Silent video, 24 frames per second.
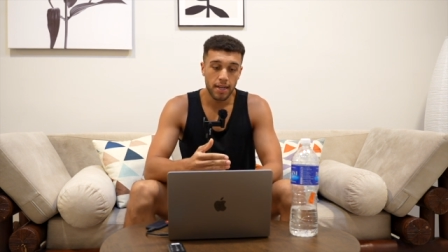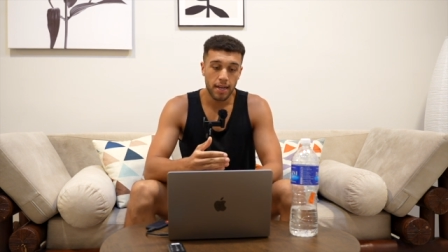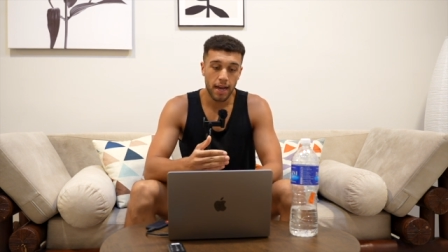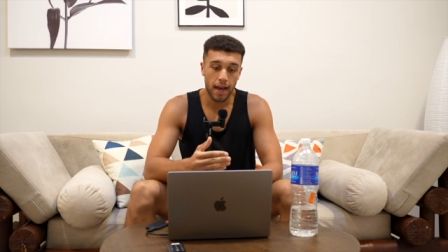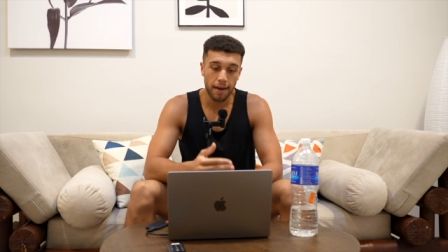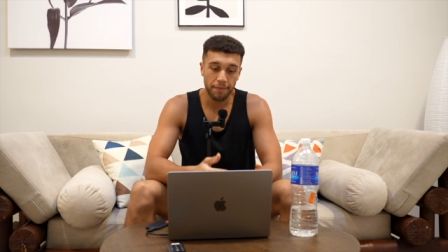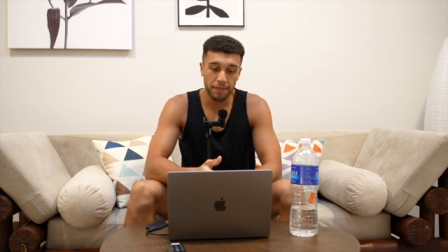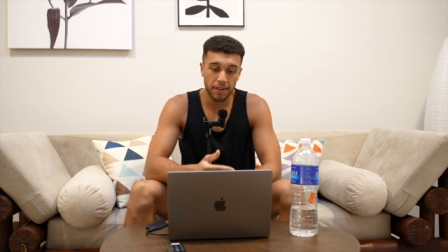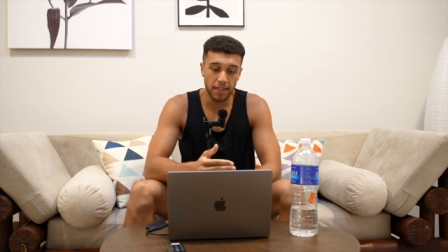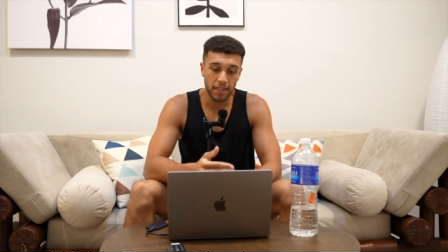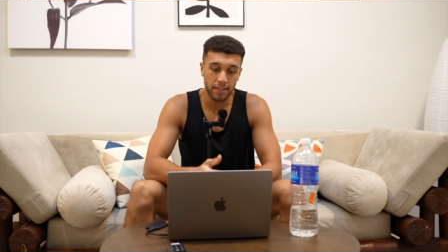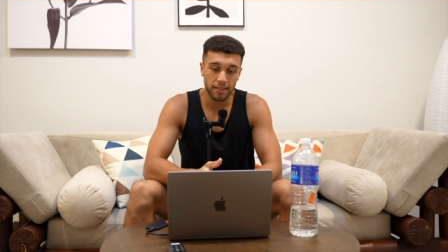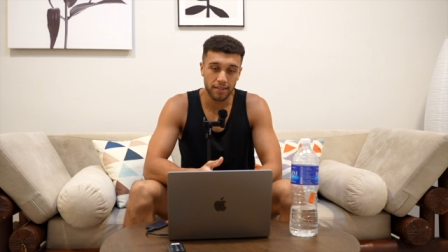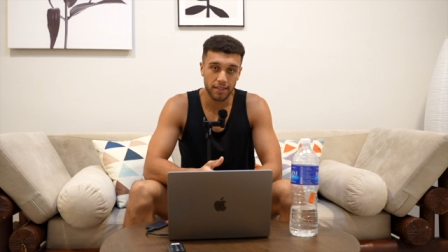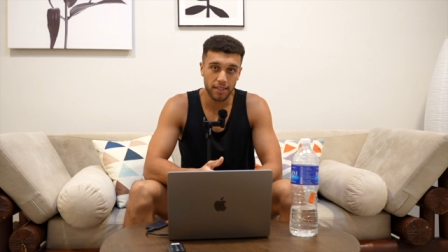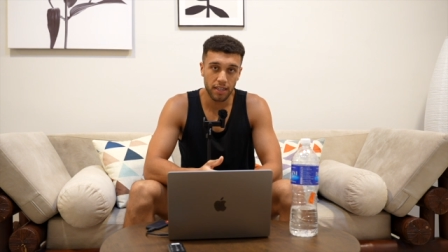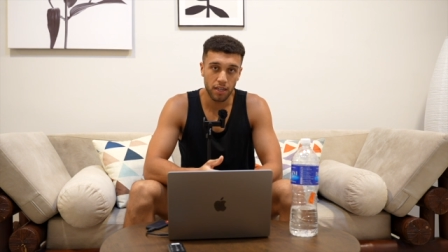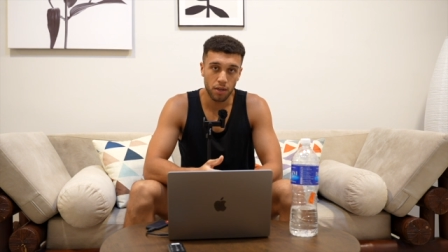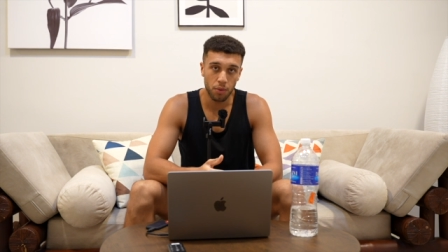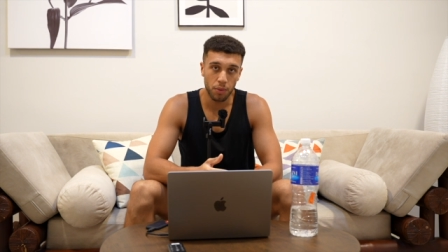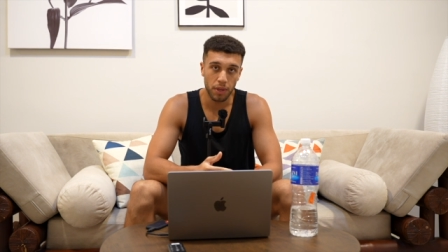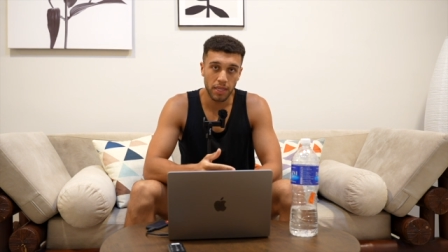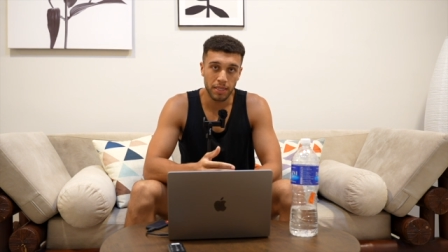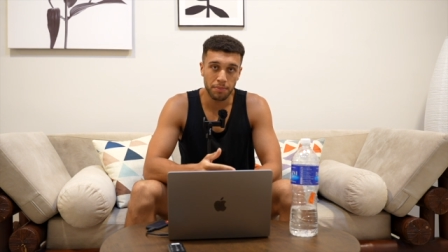having a
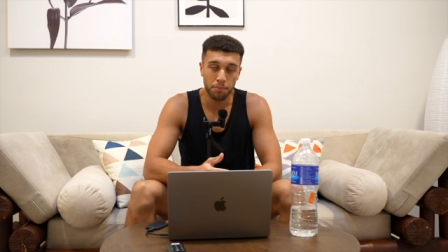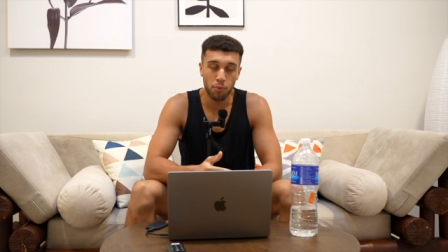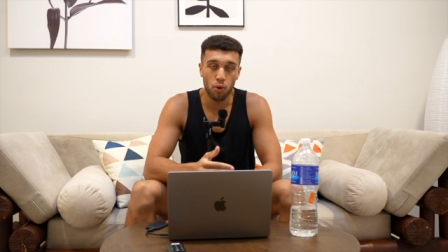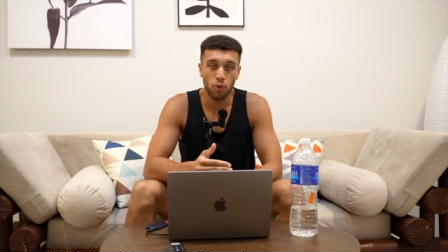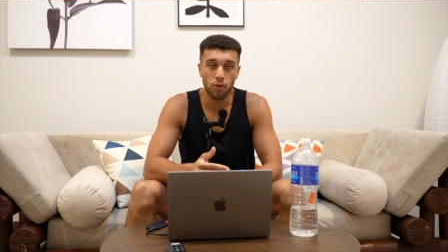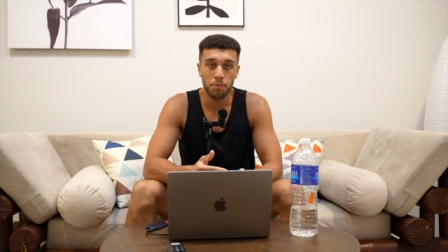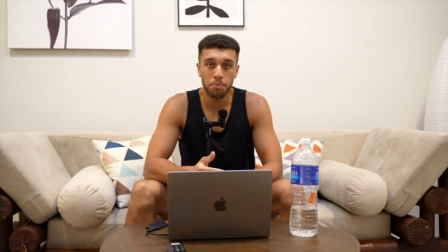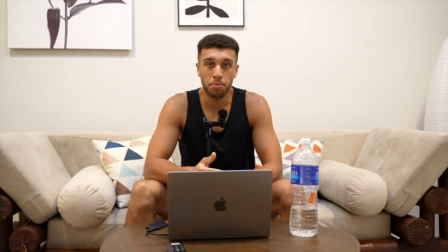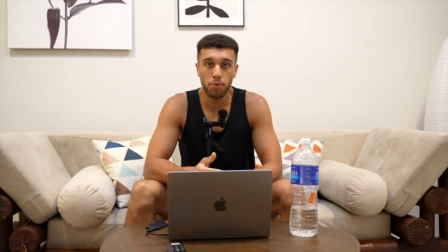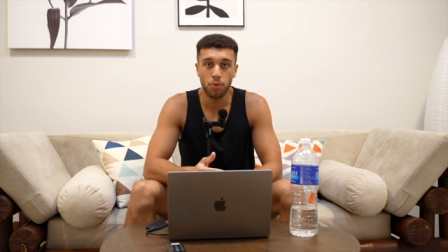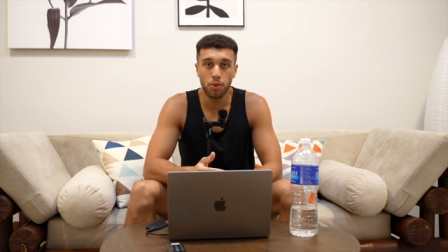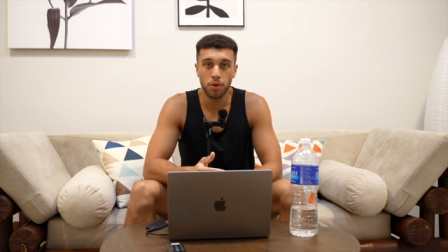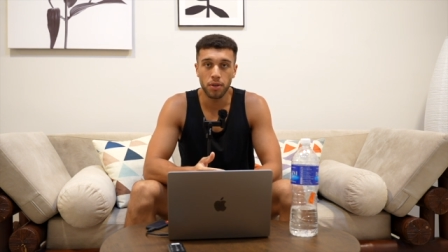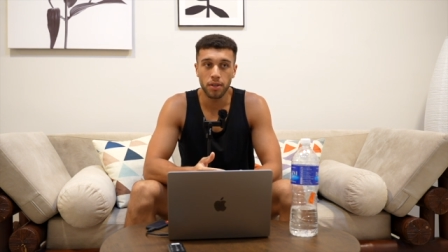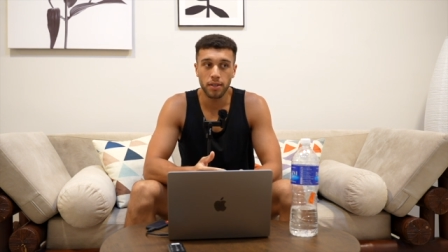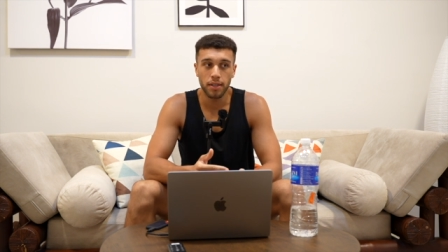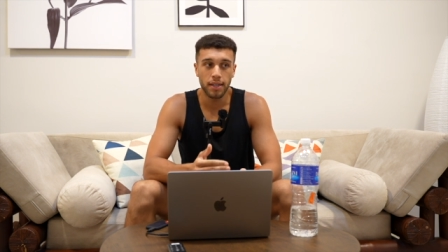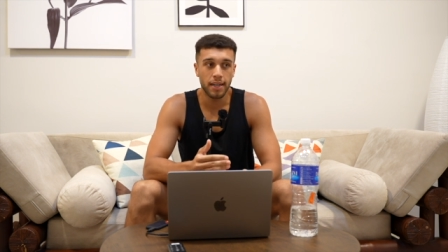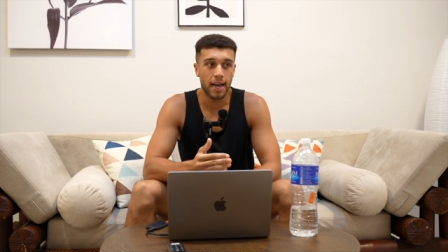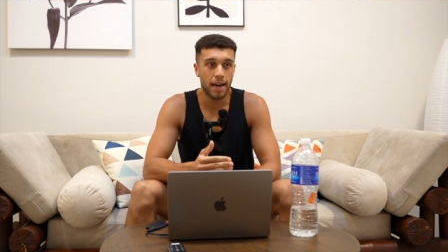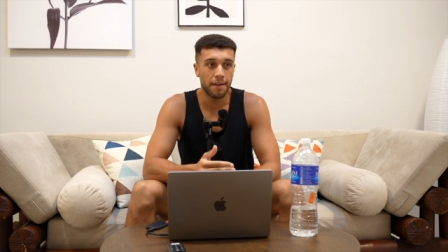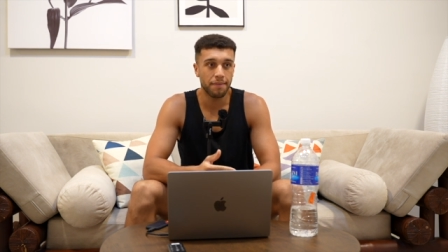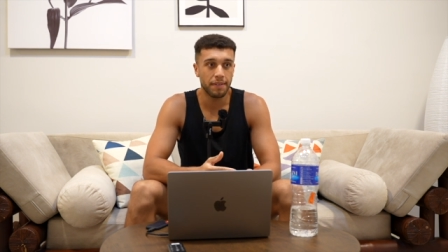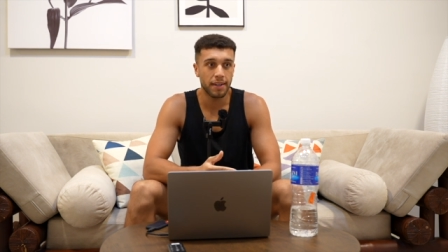skill is more important
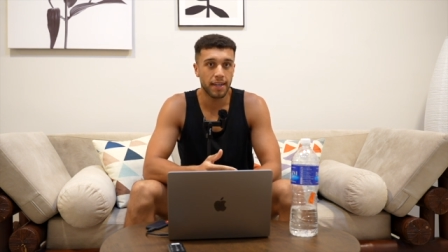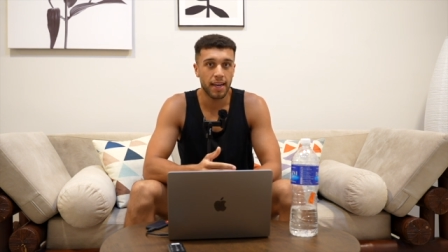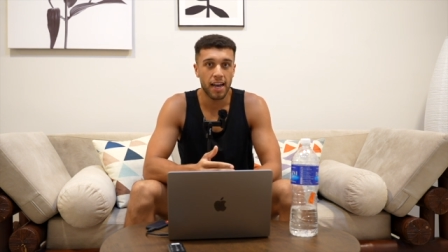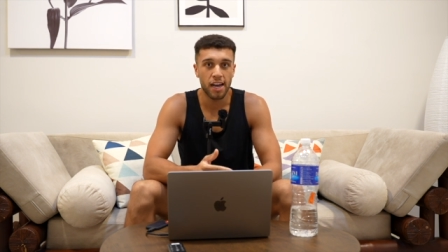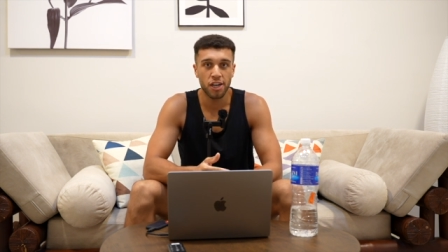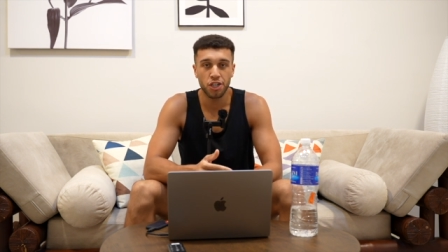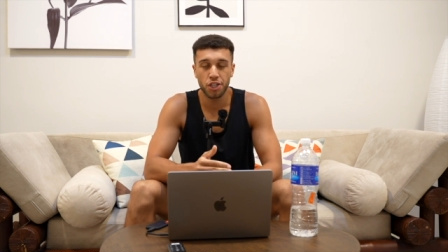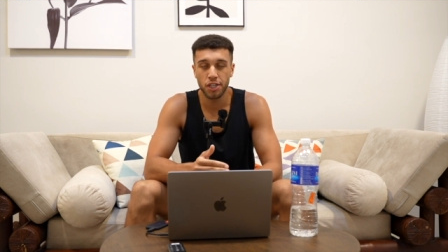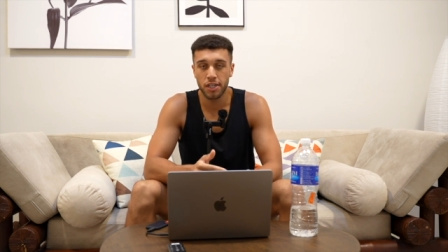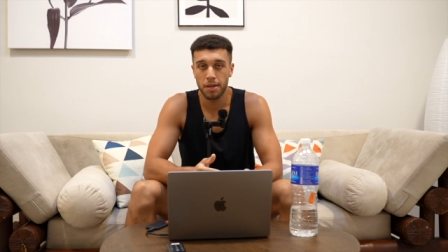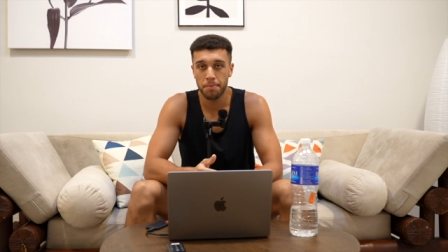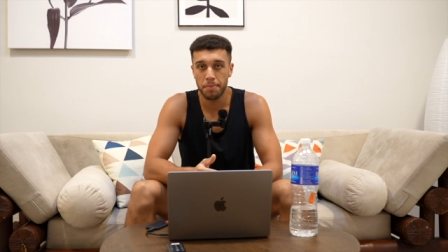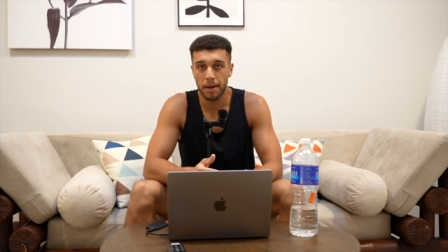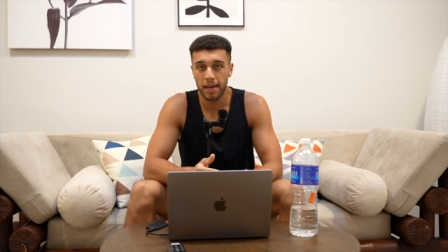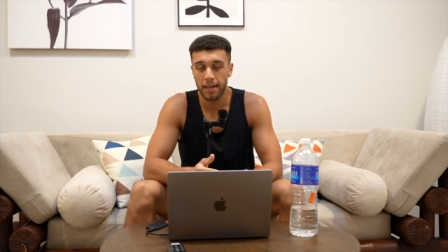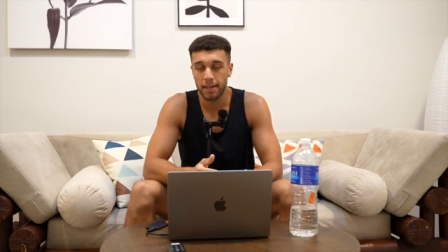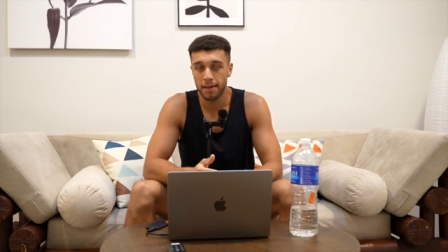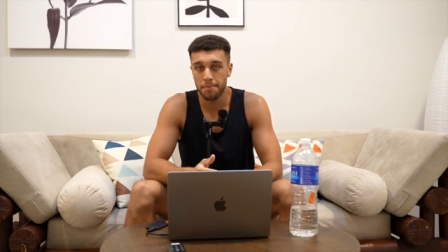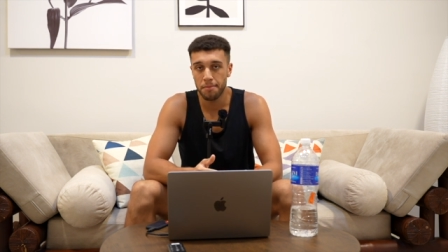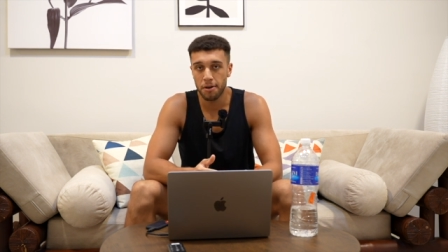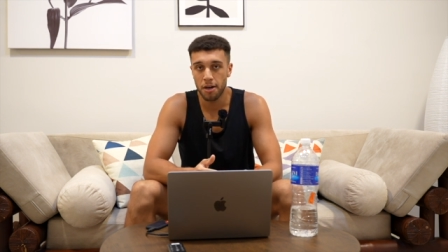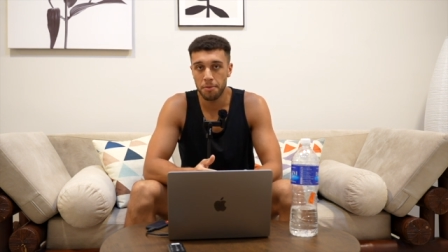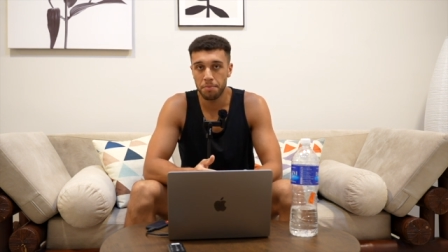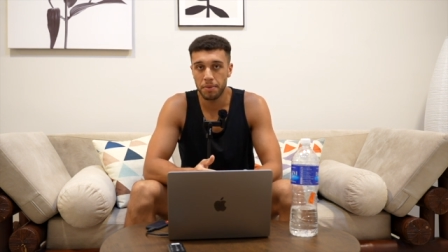than having cash in the
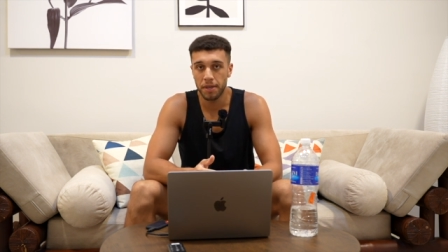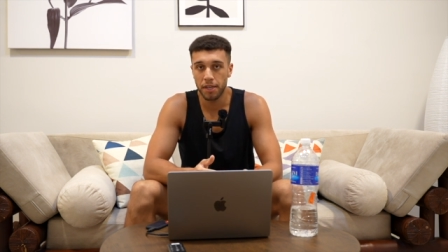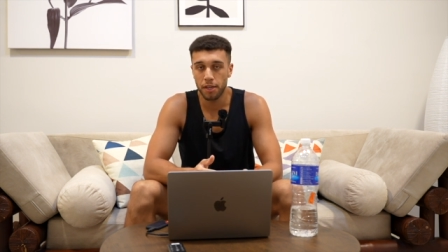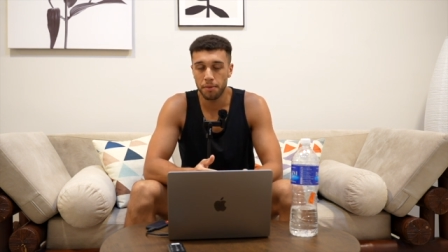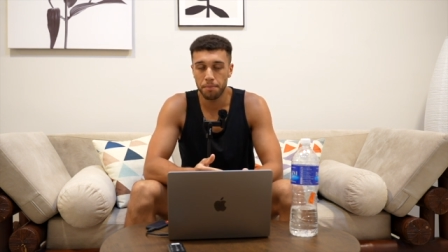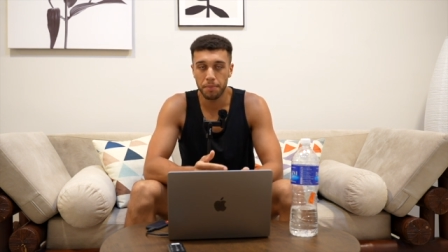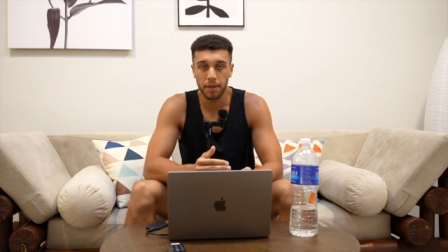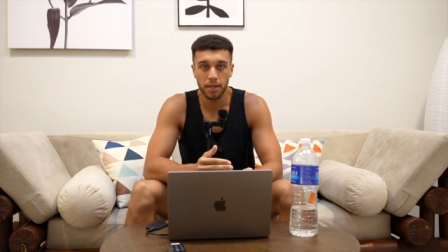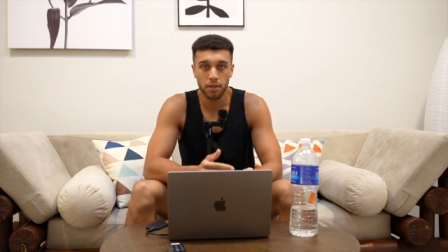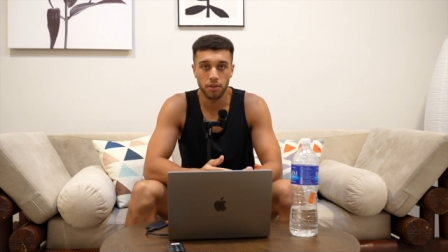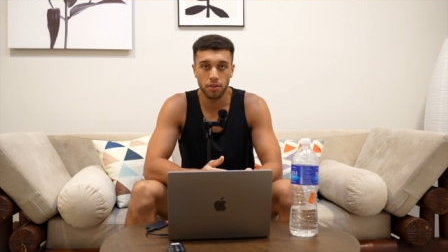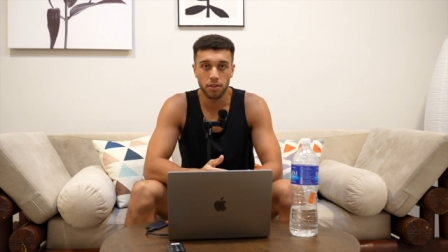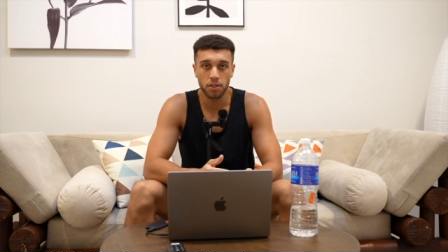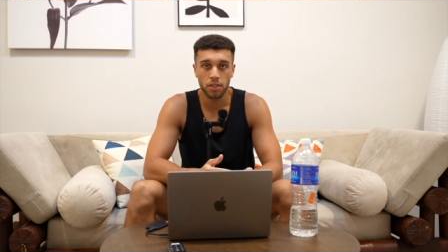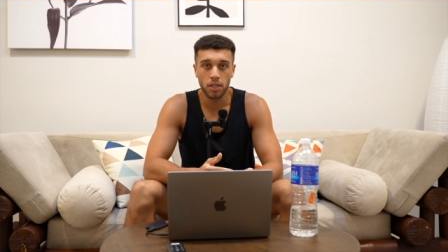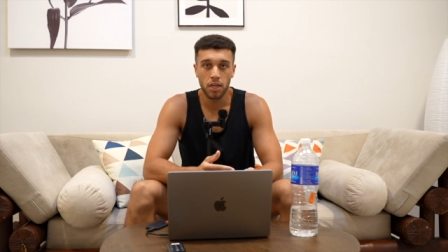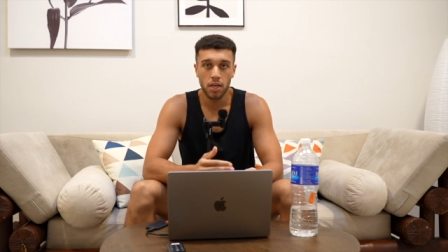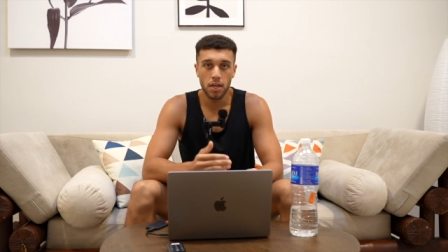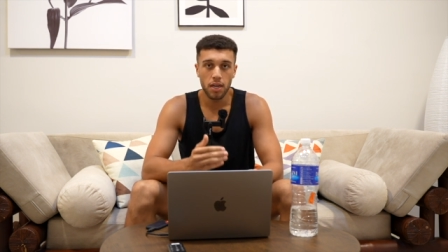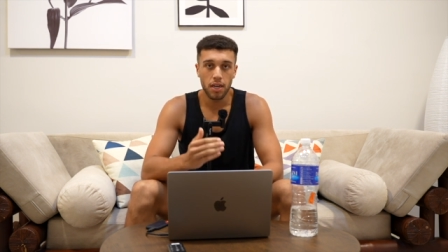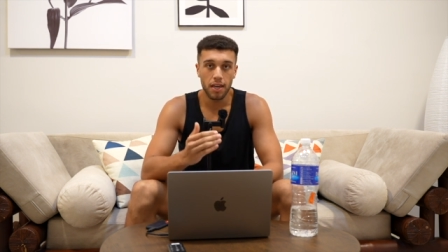bank in my opinion because